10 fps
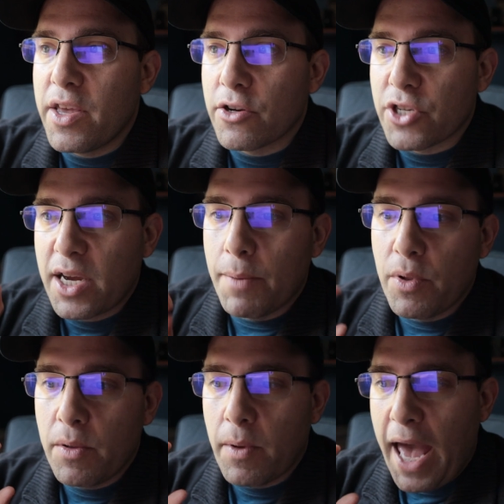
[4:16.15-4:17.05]
There's a
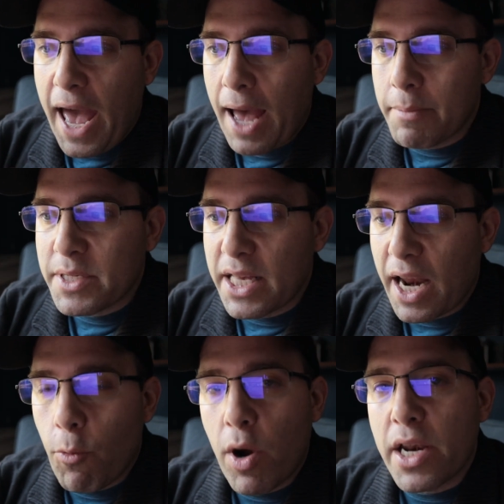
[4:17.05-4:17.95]
couple apps that
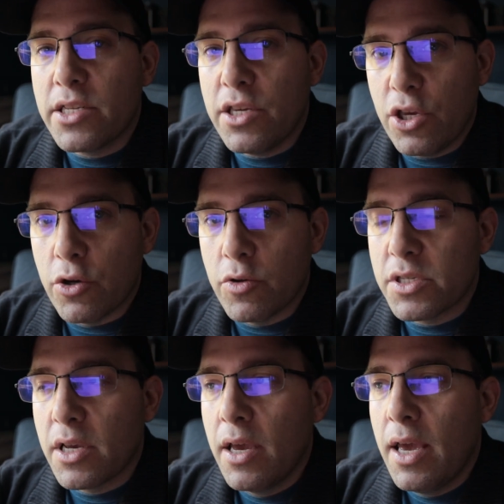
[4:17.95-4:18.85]
I wanted to
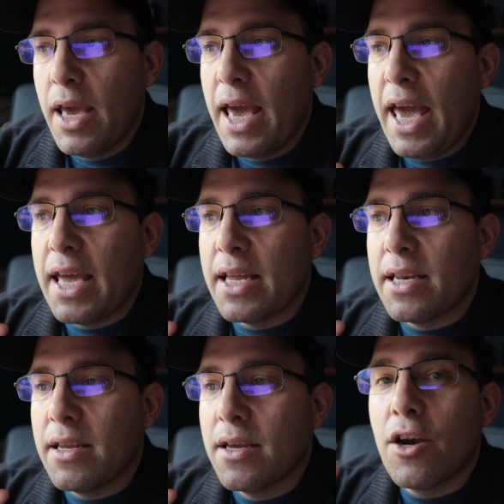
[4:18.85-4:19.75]
use,
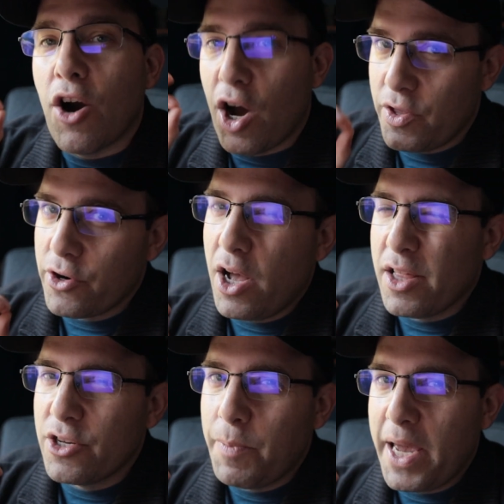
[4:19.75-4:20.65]
and on their
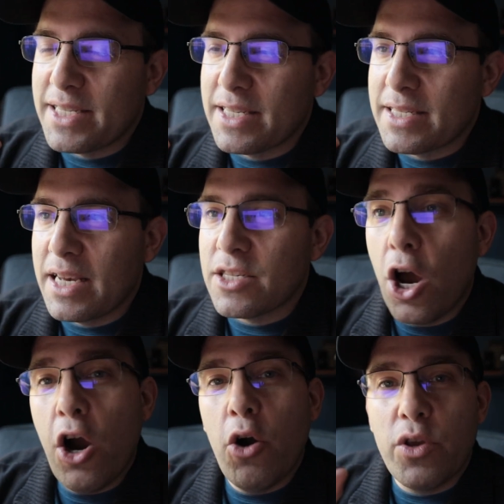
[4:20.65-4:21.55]
knowledge base, it says,
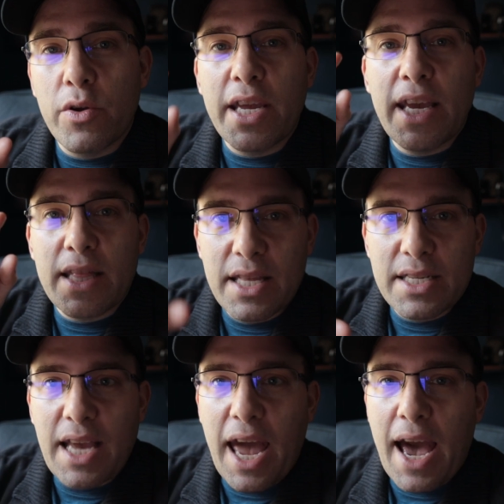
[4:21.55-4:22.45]
oh, you can get
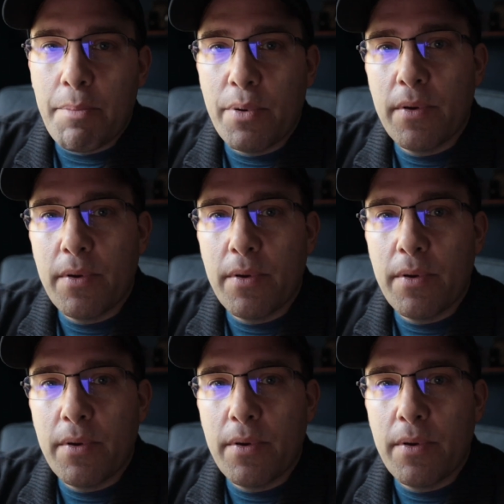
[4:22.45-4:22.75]
this app